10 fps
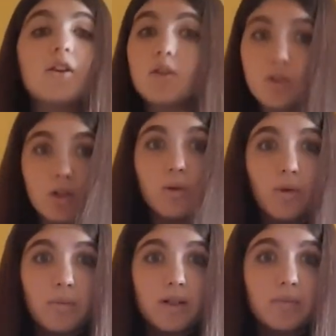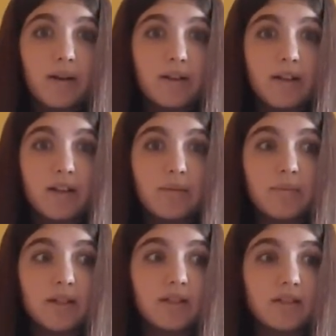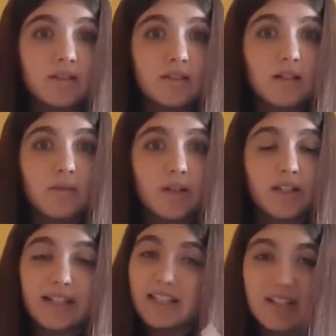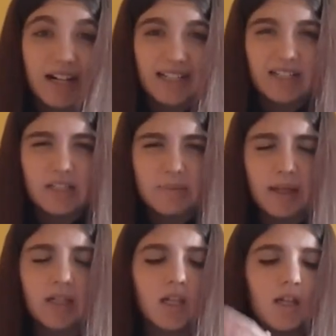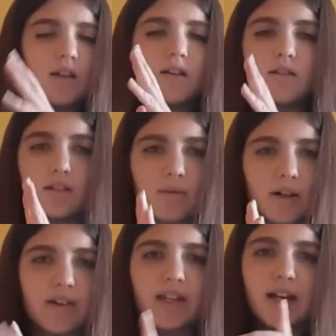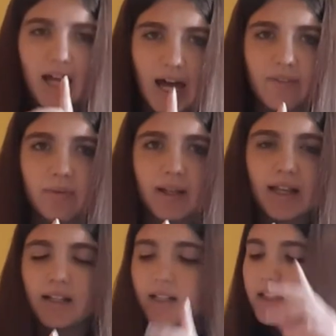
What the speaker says: You don't want me to marry him because we're going to get dragged into Spain. Don't worry, I have a plan.